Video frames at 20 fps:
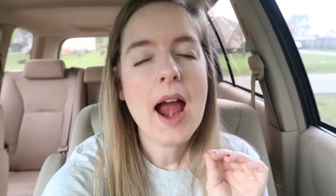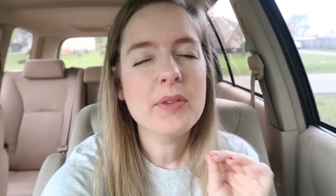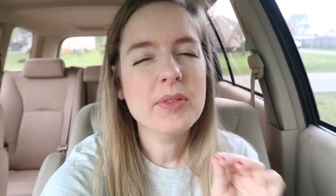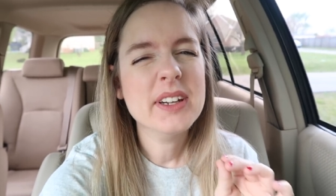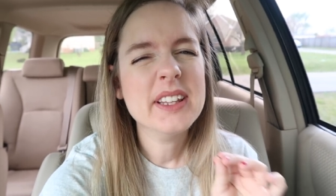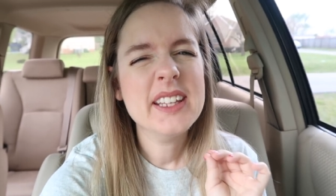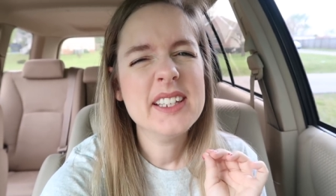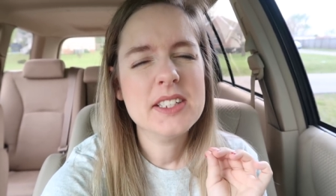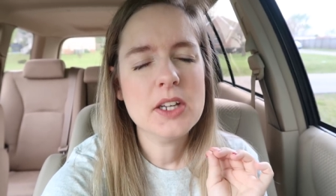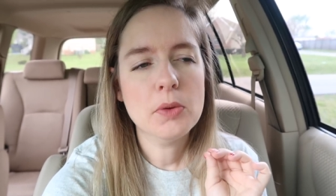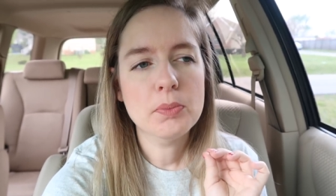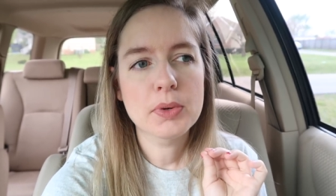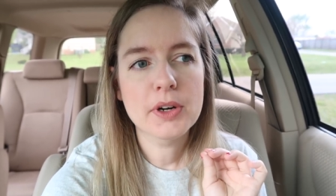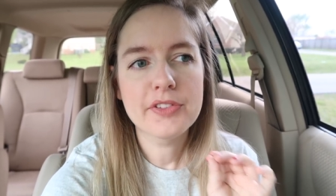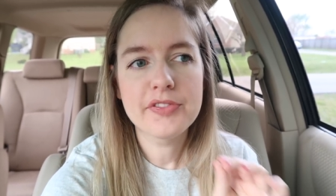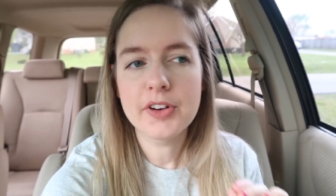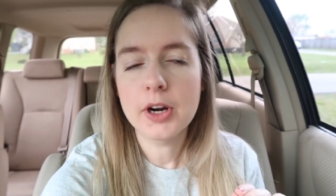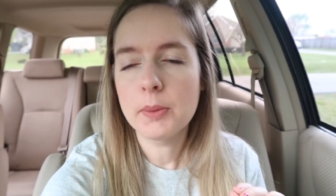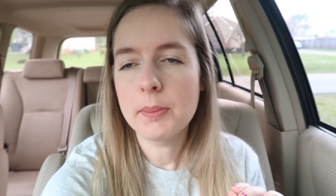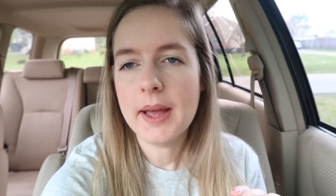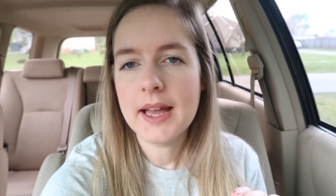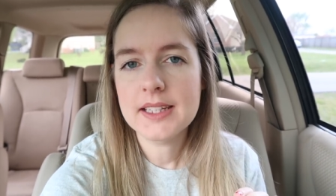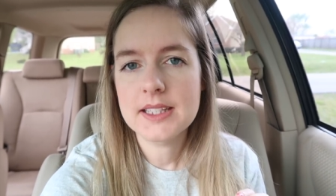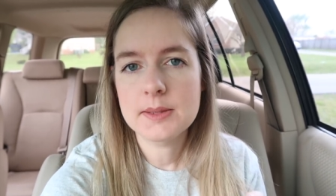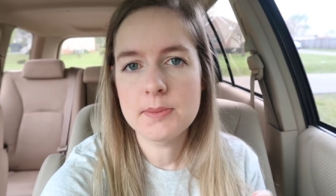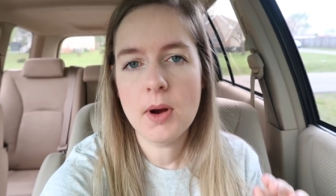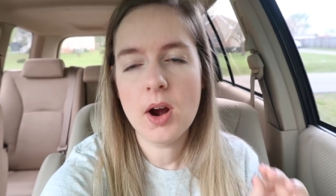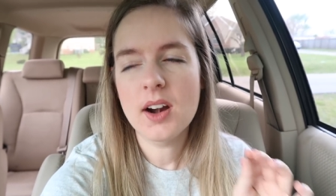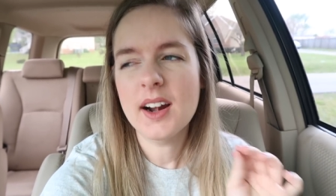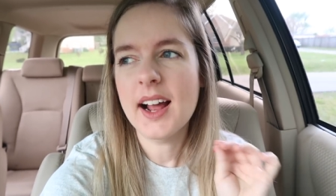I really don't prefer
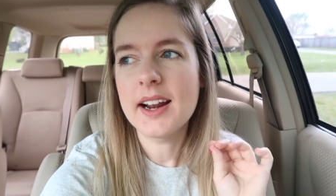PetSmart.